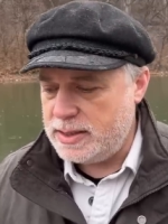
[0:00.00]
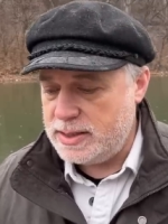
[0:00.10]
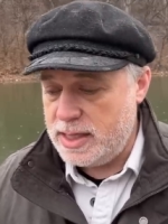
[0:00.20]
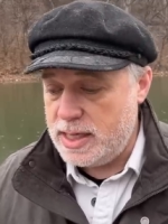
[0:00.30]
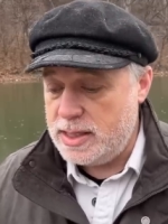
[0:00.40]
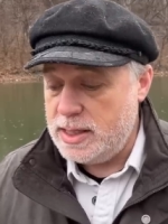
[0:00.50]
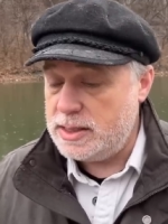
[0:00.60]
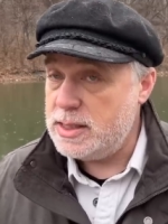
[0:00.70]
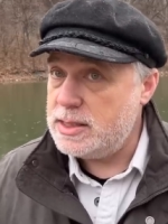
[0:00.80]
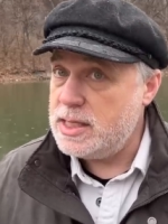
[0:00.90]
to see
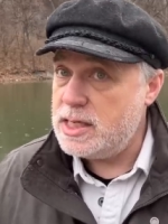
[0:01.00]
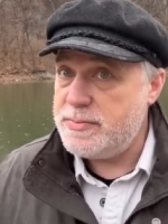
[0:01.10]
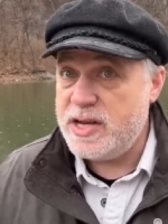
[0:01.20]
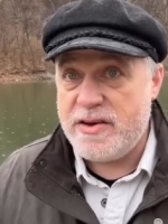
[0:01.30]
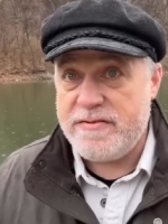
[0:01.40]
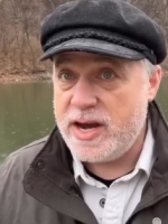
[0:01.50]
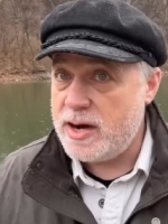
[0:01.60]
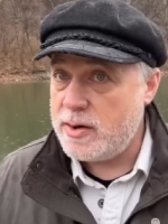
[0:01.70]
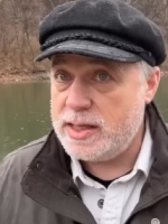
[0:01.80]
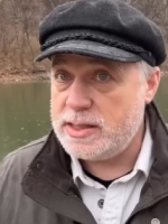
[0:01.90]
this is going to be a
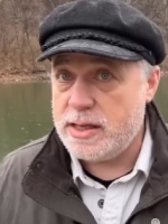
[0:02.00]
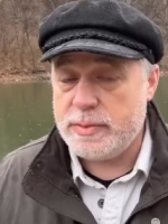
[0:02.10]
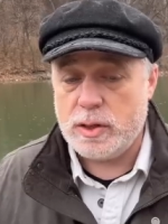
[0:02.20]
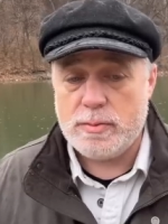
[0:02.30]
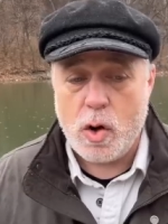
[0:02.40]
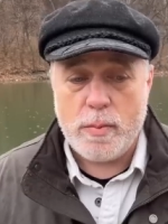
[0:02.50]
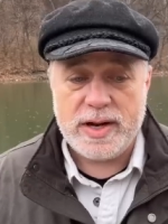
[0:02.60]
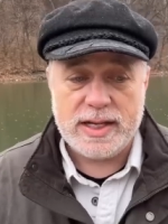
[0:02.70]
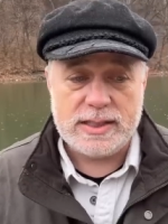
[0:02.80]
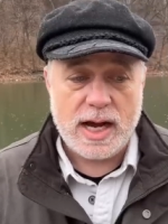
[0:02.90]
very similar
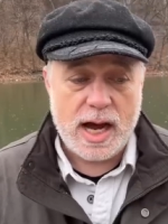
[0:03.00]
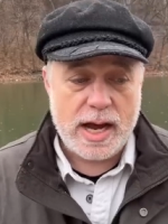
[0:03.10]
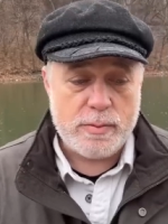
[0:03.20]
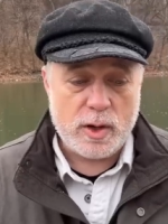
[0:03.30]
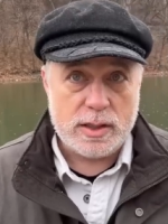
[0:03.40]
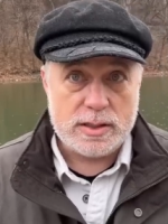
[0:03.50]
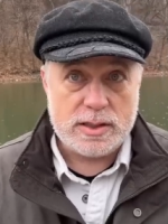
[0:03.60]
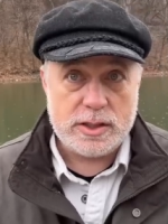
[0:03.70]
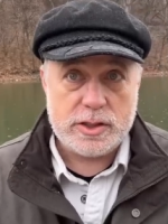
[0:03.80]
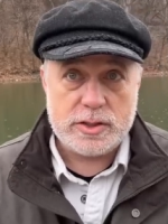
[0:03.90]
moment in time where
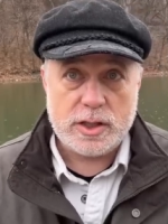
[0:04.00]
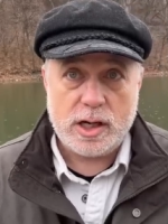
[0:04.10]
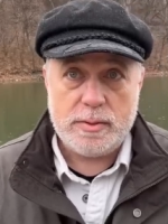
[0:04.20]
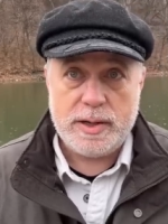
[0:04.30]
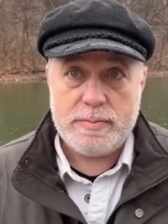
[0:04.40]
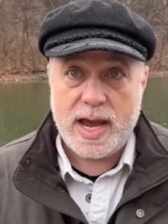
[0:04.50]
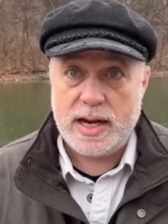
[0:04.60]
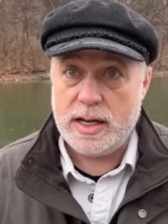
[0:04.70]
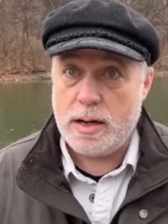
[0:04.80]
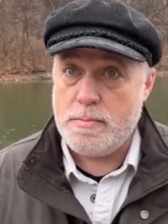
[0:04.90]
decisions are going to be
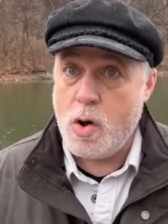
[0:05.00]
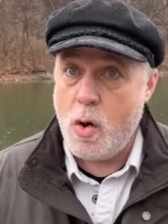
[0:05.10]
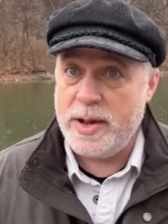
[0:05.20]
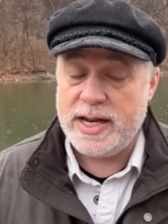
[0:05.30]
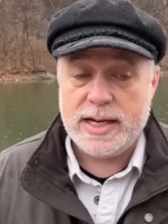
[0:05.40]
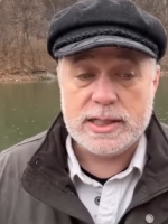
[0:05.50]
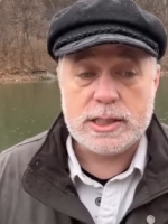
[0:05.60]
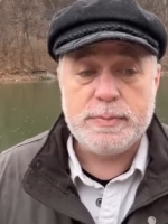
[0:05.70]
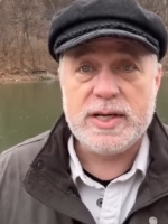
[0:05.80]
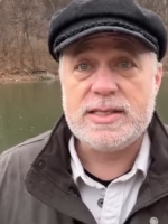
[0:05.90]
made in a moment, in a
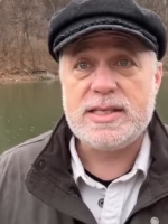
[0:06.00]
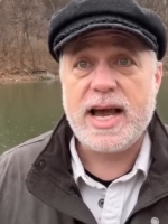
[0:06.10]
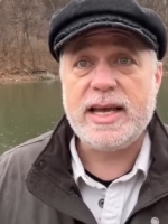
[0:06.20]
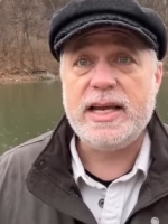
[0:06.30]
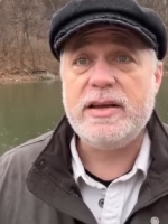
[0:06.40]
split second.